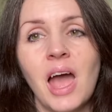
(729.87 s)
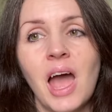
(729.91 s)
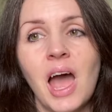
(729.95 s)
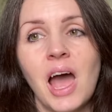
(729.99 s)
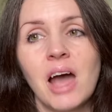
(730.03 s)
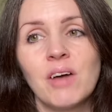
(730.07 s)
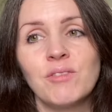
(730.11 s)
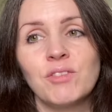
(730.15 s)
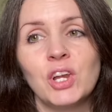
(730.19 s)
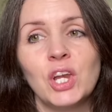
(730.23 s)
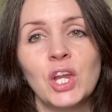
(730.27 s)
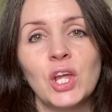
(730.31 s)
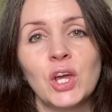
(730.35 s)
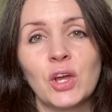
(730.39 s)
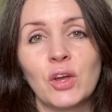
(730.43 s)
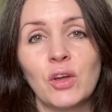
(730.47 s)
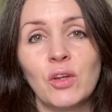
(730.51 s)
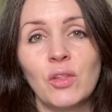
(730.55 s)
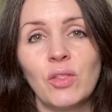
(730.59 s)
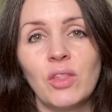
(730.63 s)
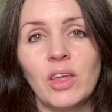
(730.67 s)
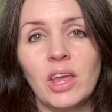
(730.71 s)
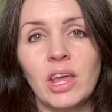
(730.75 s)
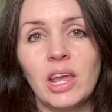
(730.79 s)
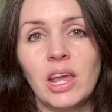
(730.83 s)
have a look
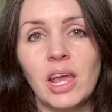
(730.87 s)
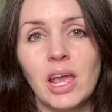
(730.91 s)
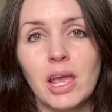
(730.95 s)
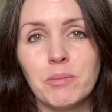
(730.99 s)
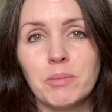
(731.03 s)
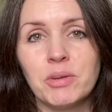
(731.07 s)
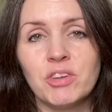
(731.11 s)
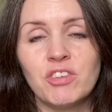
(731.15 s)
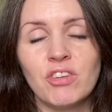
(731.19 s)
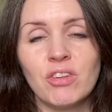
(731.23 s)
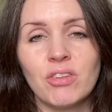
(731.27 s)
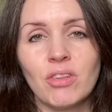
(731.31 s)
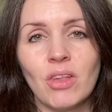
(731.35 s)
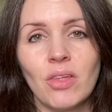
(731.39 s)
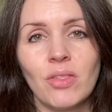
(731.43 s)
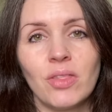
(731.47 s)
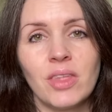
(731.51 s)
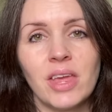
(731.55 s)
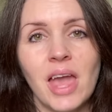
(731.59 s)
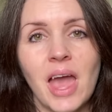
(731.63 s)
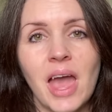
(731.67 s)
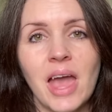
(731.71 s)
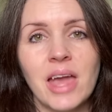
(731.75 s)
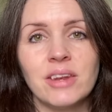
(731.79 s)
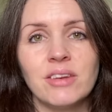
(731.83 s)
at the images at
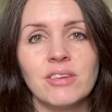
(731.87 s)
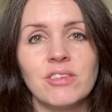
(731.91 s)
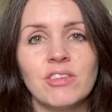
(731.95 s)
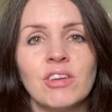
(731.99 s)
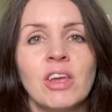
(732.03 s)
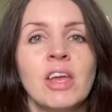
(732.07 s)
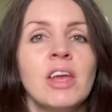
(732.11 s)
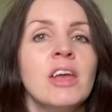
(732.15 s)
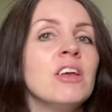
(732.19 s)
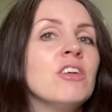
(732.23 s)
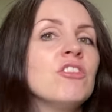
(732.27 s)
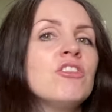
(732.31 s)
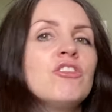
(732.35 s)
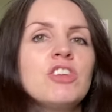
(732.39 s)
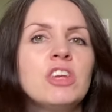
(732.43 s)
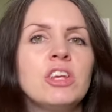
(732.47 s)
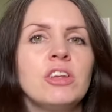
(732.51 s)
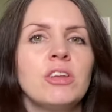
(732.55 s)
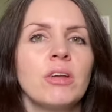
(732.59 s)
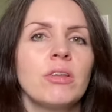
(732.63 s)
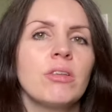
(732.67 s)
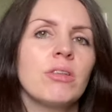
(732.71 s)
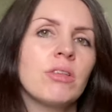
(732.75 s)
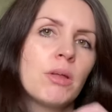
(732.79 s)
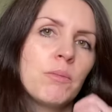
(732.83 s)
the end. She
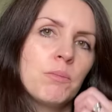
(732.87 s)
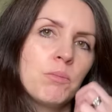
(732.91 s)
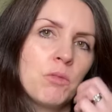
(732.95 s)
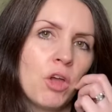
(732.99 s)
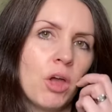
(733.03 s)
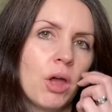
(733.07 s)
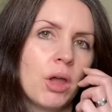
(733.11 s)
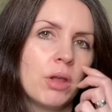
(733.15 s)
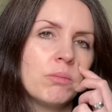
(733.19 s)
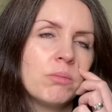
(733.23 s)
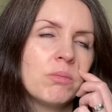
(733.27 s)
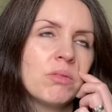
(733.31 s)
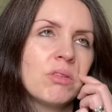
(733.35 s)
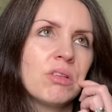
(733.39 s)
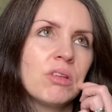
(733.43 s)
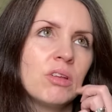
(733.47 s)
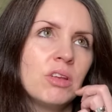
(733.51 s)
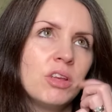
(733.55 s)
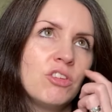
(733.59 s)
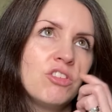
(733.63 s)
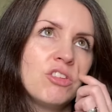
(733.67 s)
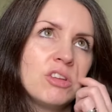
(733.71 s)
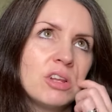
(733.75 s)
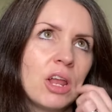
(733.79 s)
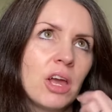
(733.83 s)
does sometimes,
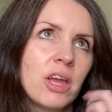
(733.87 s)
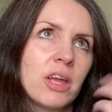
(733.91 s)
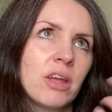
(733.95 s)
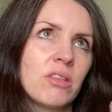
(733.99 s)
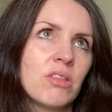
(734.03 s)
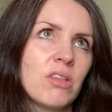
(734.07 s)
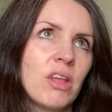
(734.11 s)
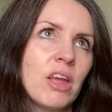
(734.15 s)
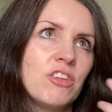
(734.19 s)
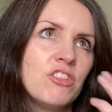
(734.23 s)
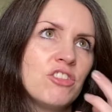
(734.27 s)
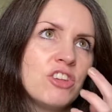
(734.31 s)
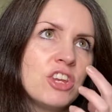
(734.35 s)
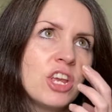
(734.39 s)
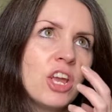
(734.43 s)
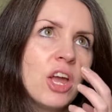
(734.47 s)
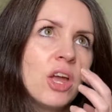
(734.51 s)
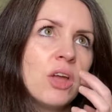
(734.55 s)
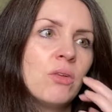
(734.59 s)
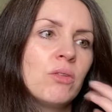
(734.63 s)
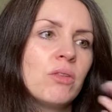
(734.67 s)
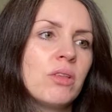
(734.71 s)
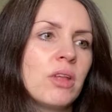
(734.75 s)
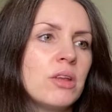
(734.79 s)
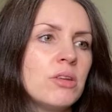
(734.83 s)
like I said, she
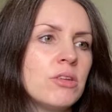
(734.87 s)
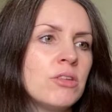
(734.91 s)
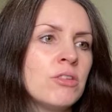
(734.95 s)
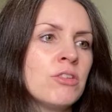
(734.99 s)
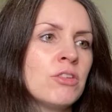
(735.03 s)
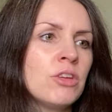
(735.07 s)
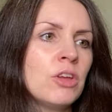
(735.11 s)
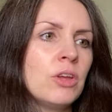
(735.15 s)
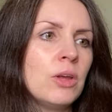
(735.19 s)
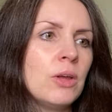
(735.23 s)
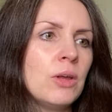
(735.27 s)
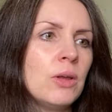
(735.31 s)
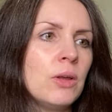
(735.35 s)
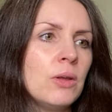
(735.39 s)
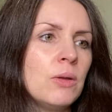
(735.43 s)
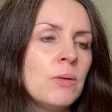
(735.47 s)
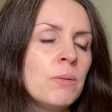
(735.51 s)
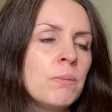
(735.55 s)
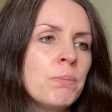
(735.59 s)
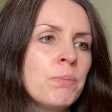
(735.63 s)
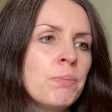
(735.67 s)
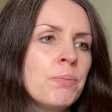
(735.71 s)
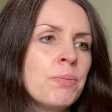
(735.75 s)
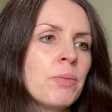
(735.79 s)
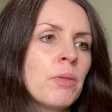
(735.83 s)
goes
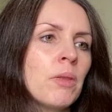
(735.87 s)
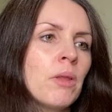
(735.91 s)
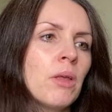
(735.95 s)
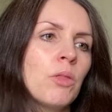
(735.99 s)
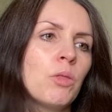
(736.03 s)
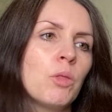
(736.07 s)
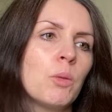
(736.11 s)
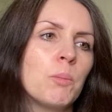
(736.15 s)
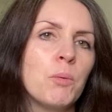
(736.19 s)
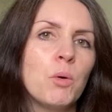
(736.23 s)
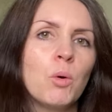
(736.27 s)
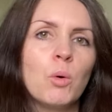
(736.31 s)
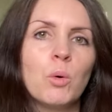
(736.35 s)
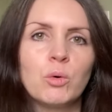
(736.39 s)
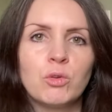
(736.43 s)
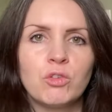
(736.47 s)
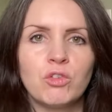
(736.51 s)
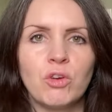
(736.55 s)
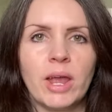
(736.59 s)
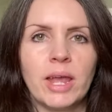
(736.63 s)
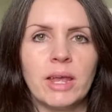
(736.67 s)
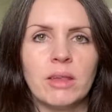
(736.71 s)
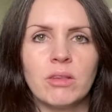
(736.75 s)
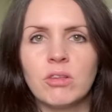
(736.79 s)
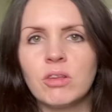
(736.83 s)
into the
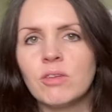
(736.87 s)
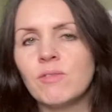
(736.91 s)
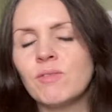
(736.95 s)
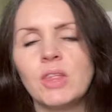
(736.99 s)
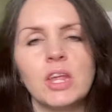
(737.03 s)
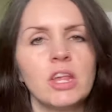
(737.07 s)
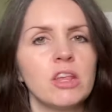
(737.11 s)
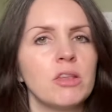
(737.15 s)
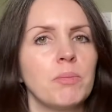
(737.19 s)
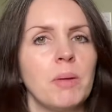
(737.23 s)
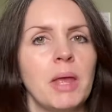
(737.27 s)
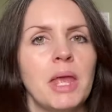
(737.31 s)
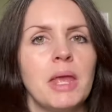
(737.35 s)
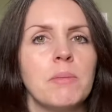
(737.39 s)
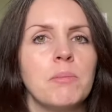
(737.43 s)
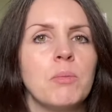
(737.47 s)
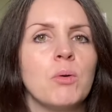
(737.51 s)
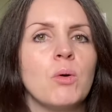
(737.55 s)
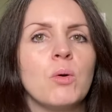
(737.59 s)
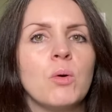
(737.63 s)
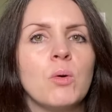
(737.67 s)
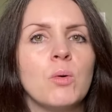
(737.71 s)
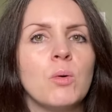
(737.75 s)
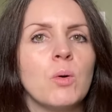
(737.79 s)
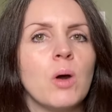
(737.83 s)
portraits of these
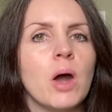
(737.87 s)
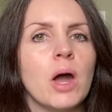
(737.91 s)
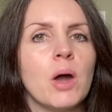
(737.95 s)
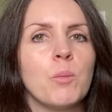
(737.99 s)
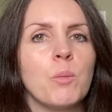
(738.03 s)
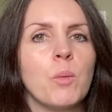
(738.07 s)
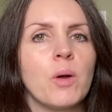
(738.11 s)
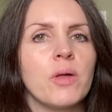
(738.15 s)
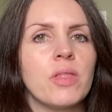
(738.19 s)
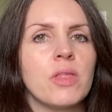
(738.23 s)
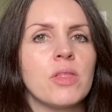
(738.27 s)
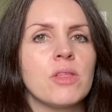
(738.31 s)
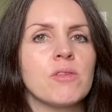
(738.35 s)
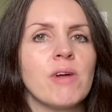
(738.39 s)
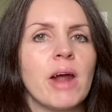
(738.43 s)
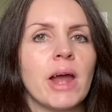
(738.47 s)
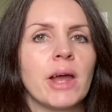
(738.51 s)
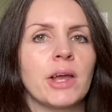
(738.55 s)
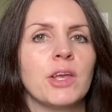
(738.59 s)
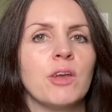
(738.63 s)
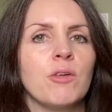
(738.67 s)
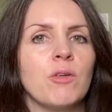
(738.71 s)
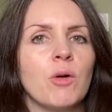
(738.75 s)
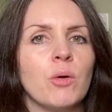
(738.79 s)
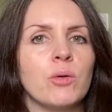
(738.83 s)
people and whether they're
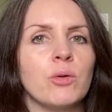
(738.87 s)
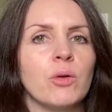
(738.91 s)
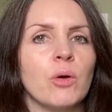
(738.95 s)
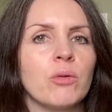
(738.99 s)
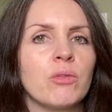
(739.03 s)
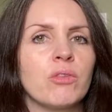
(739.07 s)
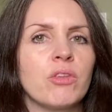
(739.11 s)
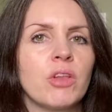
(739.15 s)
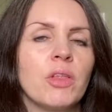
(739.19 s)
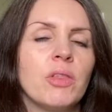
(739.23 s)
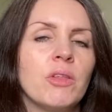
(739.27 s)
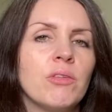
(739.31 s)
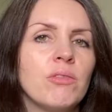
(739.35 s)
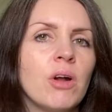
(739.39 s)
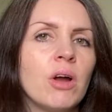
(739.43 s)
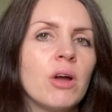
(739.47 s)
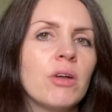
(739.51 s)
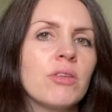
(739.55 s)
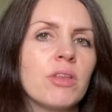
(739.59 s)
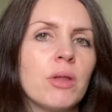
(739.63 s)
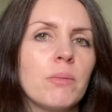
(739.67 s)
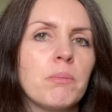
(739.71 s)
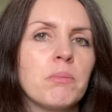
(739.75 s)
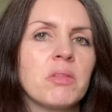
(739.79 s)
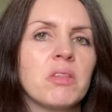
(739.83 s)
accurate or not. So there are
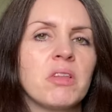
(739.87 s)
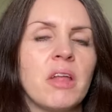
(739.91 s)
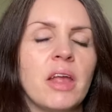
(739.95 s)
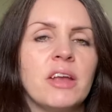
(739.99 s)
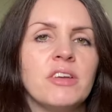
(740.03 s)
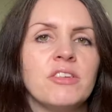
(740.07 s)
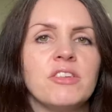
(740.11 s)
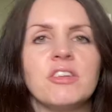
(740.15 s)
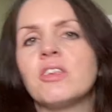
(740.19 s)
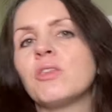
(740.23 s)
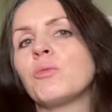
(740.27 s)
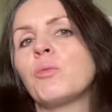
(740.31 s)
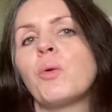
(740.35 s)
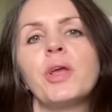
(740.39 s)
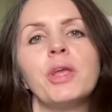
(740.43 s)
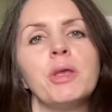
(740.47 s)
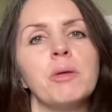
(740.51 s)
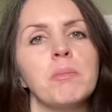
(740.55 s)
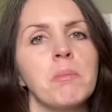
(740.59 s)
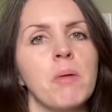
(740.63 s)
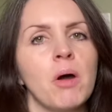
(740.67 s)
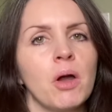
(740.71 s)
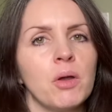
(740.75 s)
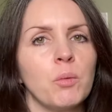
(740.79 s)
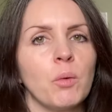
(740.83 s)
some stages where you
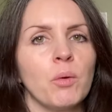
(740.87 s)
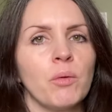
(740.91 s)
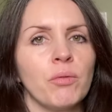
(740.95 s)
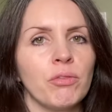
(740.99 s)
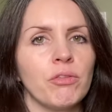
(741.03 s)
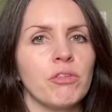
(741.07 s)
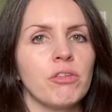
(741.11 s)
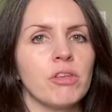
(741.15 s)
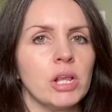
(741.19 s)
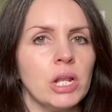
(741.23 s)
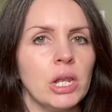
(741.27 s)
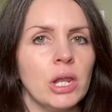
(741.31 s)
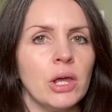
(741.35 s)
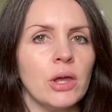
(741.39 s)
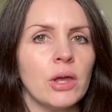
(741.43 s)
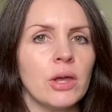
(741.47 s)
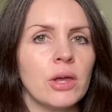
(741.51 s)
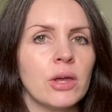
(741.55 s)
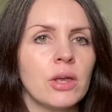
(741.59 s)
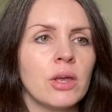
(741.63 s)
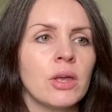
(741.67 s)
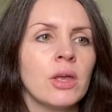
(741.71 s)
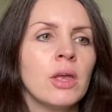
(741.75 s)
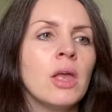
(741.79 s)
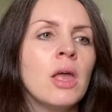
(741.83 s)
might want to
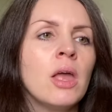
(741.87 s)
look,